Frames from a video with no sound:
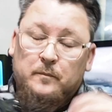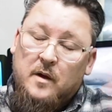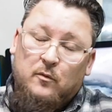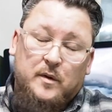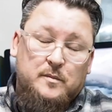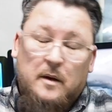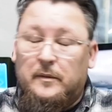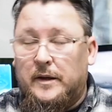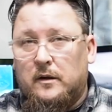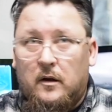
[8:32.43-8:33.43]
everybody's
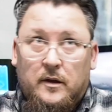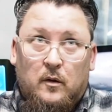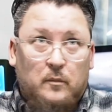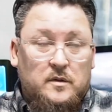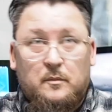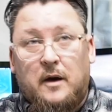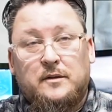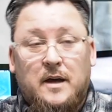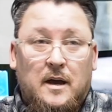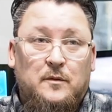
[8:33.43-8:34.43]
probably like, oh, you know, it's
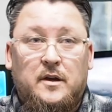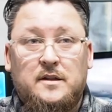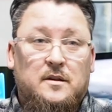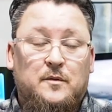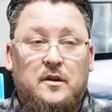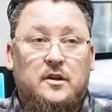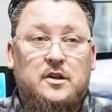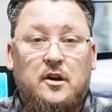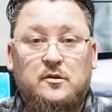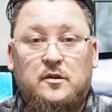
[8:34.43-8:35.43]
about time you get something you can
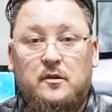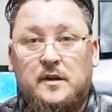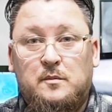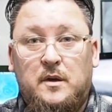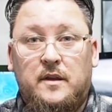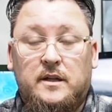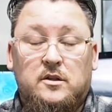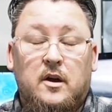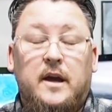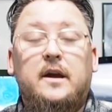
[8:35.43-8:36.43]
charge with USB. That's
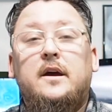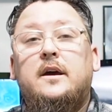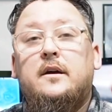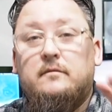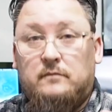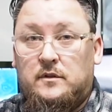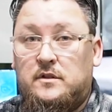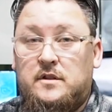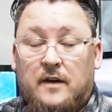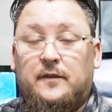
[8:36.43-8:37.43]
great.
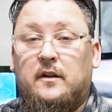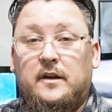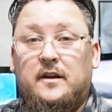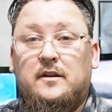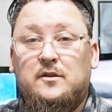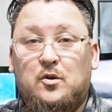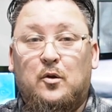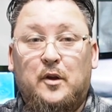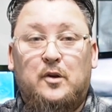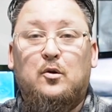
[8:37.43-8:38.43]
Definitely,
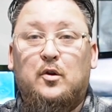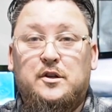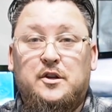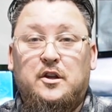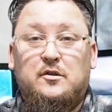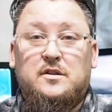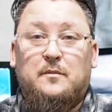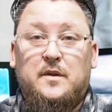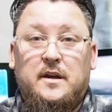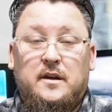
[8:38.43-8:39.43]
totally cool, because you can use
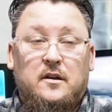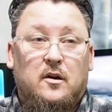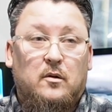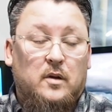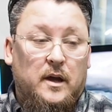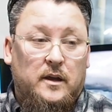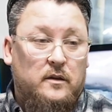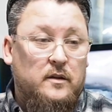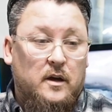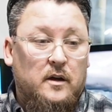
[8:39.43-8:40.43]
something, you know, like
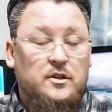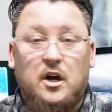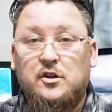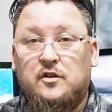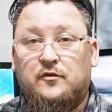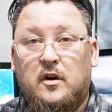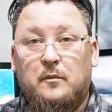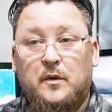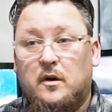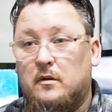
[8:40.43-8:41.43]
the charger
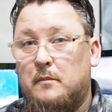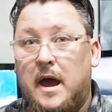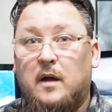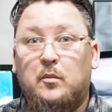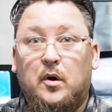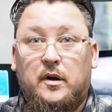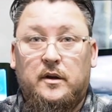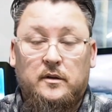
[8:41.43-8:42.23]
from your MacBook